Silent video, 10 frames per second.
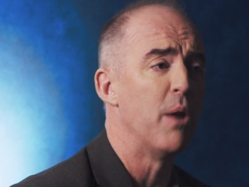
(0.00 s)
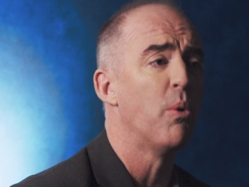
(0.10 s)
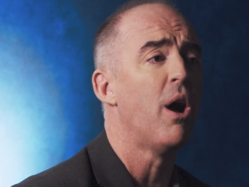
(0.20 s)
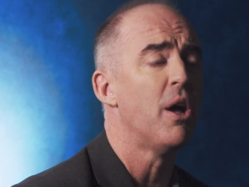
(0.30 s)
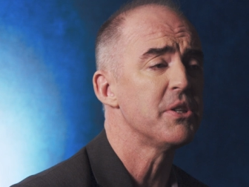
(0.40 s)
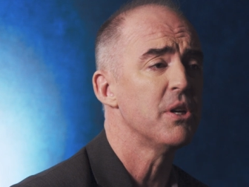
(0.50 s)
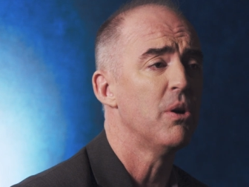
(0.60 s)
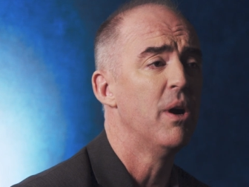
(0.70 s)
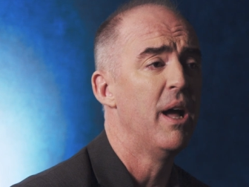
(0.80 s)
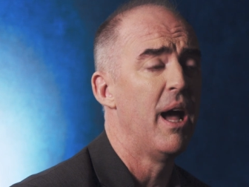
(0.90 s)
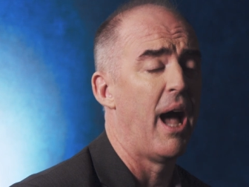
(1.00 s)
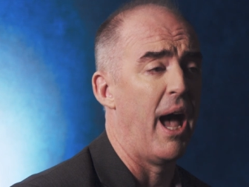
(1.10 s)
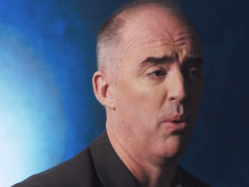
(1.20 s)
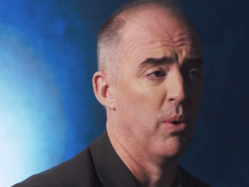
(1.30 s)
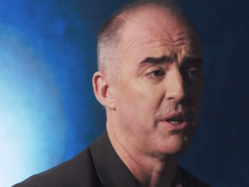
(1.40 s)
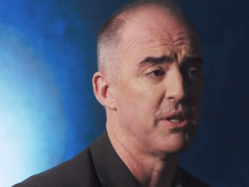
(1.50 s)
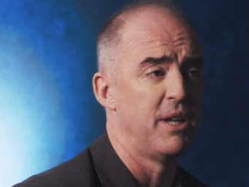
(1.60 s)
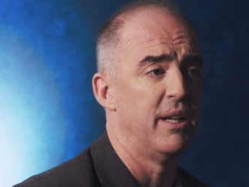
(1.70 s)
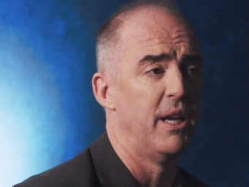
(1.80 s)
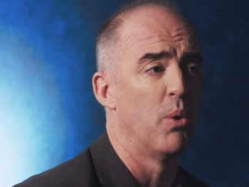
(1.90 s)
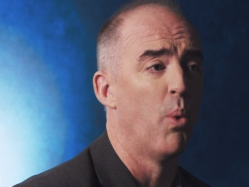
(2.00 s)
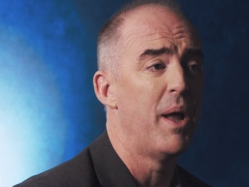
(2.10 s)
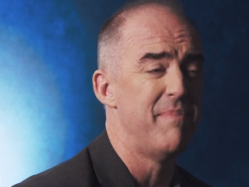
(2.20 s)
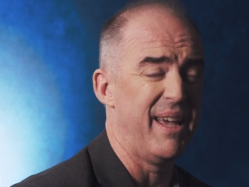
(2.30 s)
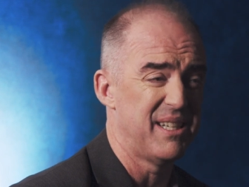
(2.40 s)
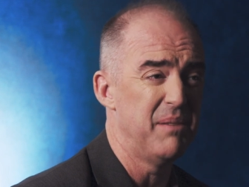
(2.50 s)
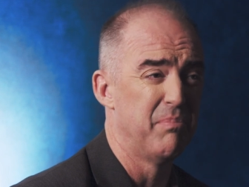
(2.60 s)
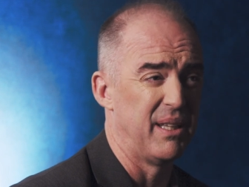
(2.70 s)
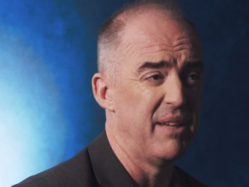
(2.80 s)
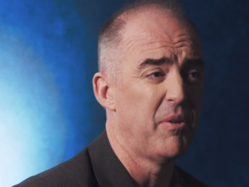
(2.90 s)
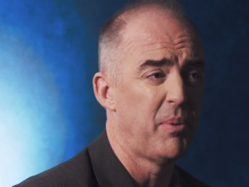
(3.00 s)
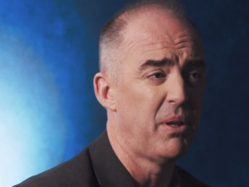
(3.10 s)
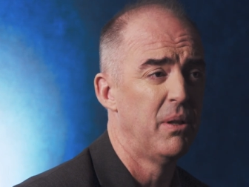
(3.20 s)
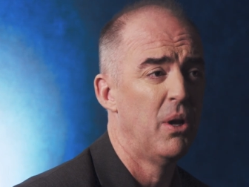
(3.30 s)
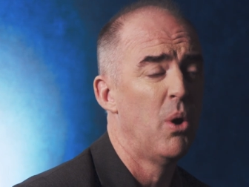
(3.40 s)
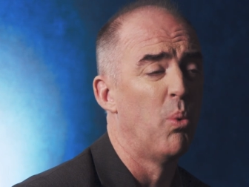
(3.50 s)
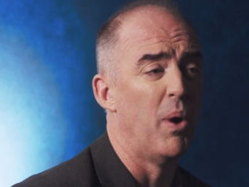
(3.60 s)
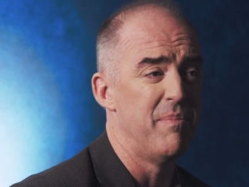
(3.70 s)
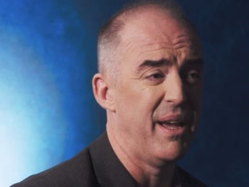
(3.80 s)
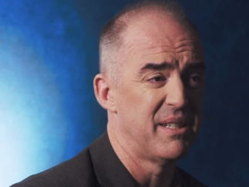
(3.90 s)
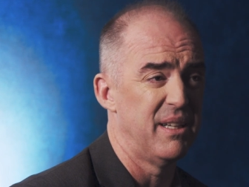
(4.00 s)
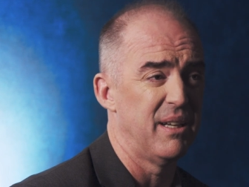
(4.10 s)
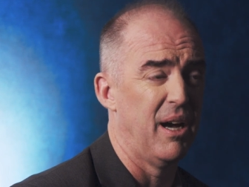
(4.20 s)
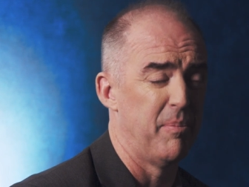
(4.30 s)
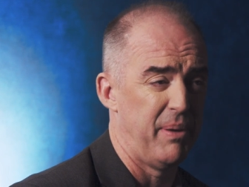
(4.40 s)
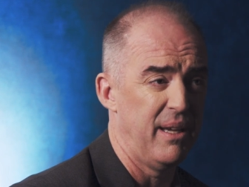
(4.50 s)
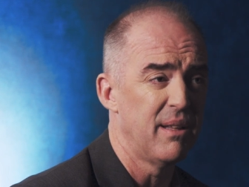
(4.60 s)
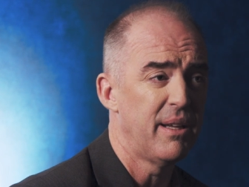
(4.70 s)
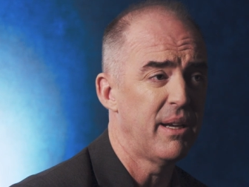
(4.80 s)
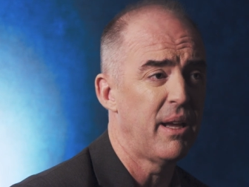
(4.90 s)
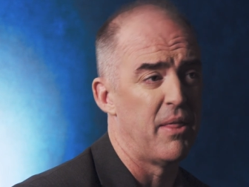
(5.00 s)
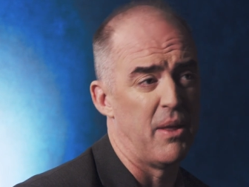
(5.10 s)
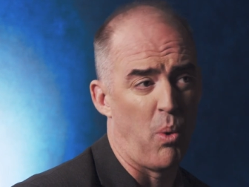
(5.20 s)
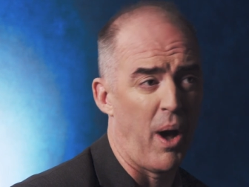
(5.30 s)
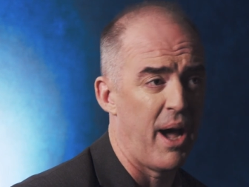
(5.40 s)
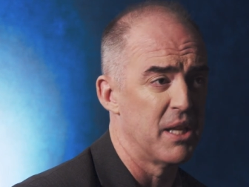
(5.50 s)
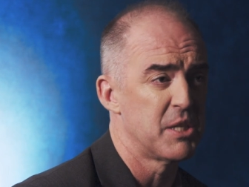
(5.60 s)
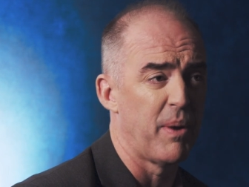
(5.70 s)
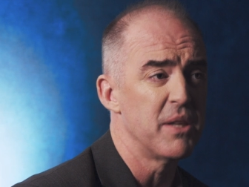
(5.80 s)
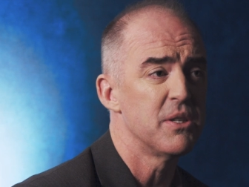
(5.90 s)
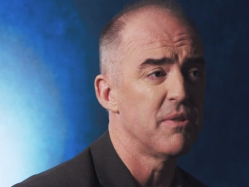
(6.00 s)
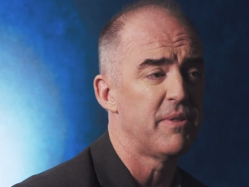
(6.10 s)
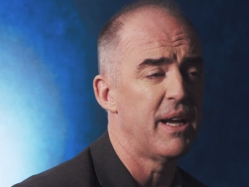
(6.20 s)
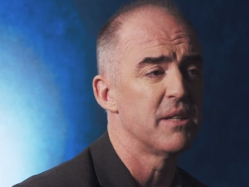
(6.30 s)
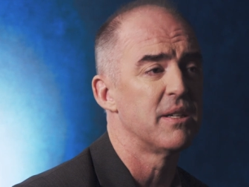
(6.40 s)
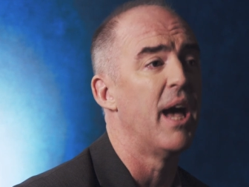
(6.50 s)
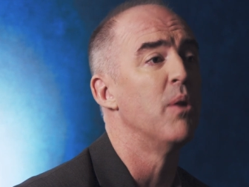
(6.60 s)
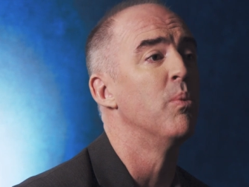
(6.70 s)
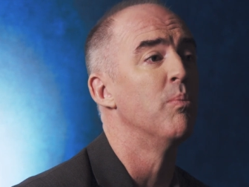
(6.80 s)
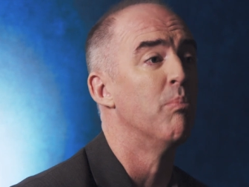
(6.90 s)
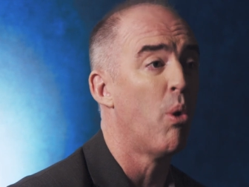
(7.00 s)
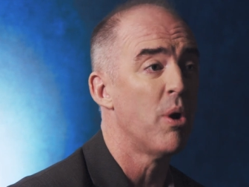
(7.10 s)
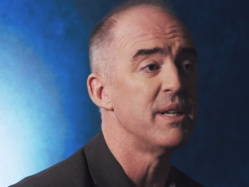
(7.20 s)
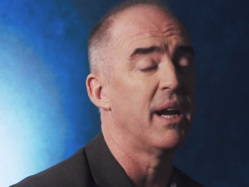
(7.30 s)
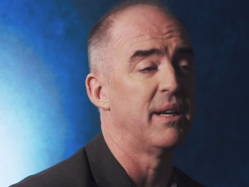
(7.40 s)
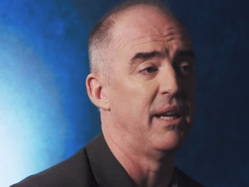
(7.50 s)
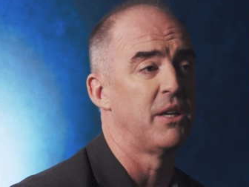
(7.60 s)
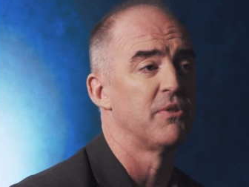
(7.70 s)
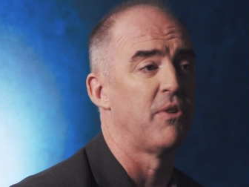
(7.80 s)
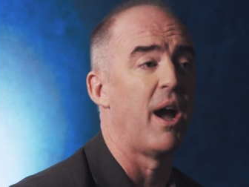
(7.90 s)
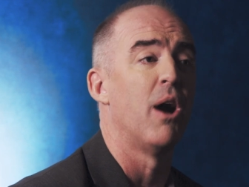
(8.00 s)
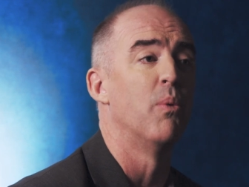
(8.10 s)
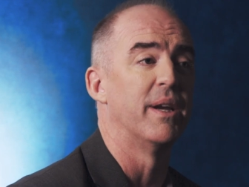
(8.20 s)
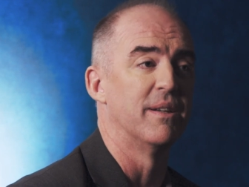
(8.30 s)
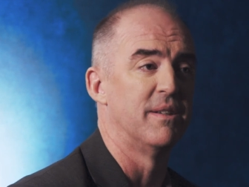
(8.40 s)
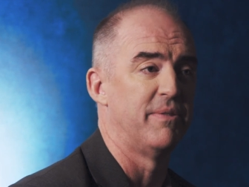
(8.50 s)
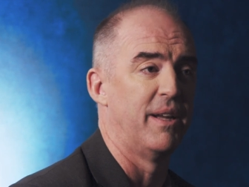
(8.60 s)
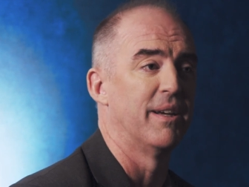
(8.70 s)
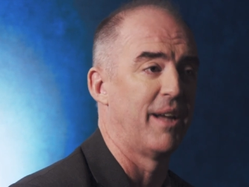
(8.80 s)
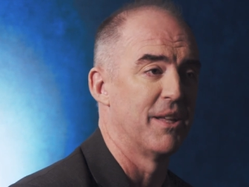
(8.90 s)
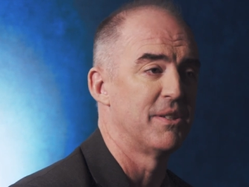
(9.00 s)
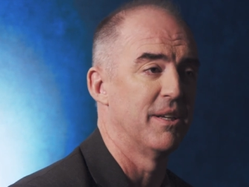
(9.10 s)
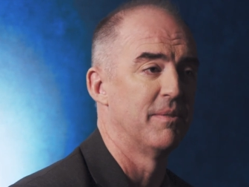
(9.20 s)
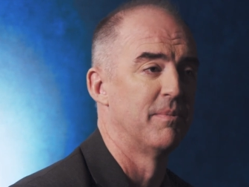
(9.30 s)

And we're also at work studying what makes it believable, what makes it appealing, and then why it spreads so fast, and more techniques for how we can defend against it.